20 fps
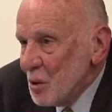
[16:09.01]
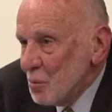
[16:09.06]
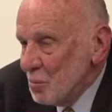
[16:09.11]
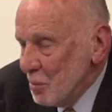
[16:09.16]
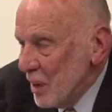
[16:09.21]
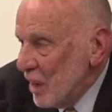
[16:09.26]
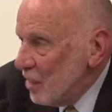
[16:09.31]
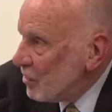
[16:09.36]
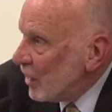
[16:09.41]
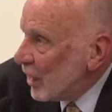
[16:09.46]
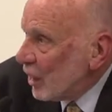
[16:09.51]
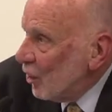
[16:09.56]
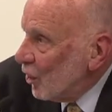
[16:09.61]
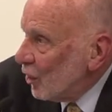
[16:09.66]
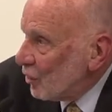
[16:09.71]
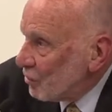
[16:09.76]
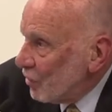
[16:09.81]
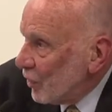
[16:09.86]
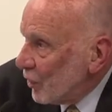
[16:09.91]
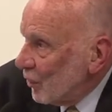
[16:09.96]
Mary
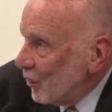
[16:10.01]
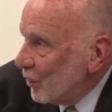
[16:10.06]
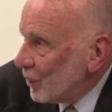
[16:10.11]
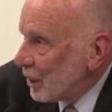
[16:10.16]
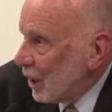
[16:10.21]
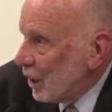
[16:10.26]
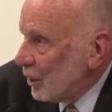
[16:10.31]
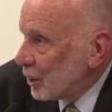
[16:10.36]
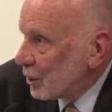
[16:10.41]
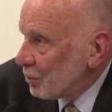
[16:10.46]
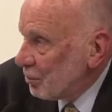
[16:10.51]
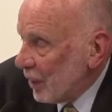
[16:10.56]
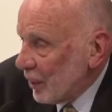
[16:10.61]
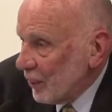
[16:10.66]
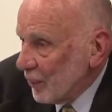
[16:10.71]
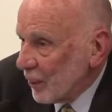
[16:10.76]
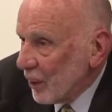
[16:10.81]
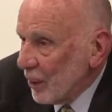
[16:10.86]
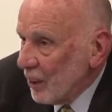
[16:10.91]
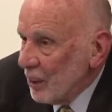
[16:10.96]
Godwin also
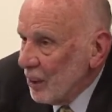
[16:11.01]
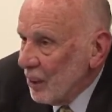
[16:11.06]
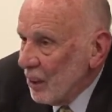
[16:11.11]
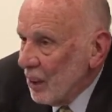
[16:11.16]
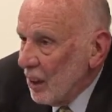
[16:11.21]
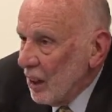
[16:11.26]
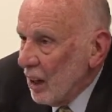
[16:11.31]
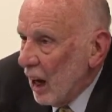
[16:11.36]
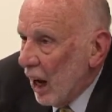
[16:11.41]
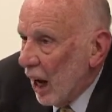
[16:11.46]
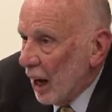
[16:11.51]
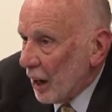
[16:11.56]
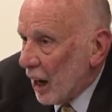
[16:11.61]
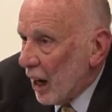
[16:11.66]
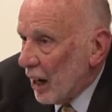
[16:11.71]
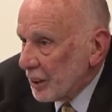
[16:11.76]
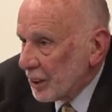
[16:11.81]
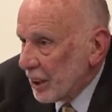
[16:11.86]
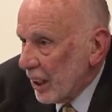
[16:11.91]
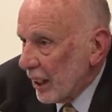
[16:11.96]
spoke, and
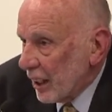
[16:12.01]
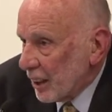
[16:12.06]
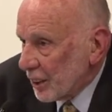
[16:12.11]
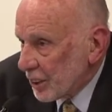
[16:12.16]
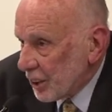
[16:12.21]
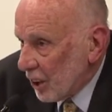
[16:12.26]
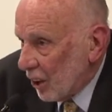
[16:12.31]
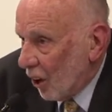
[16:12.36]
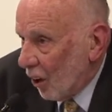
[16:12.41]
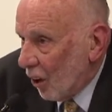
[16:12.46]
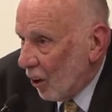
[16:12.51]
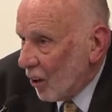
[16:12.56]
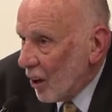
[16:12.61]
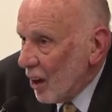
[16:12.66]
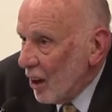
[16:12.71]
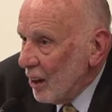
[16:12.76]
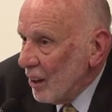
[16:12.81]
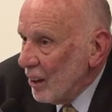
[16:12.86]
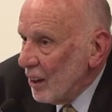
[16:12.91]
I sang a song.